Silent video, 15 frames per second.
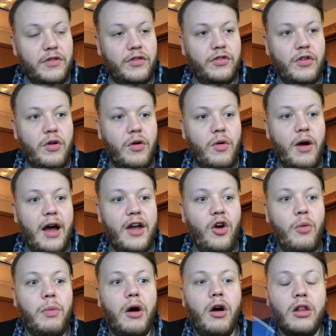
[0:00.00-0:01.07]
So I
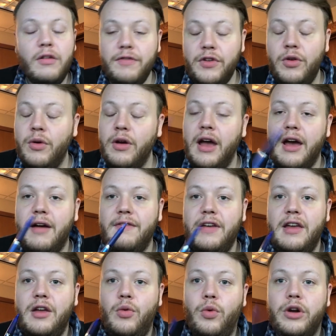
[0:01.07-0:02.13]
hope all of you have
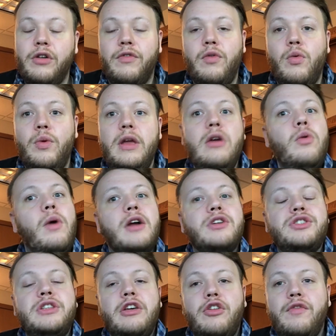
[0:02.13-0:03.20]
a wonderful week.
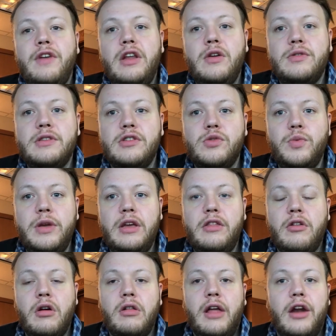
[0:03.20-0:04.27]
Watch the other videos this week.
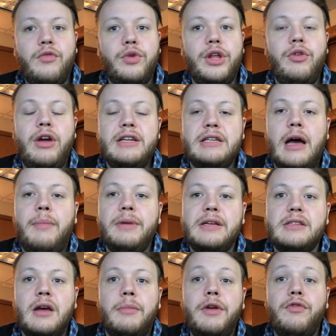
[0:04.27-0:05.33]
There are a lot of really great topics
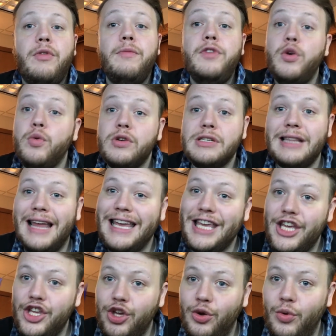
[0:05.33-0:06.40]
coming from viewers like
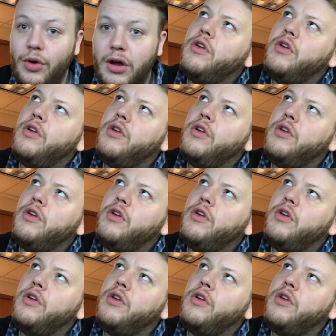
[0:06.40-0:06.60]
you.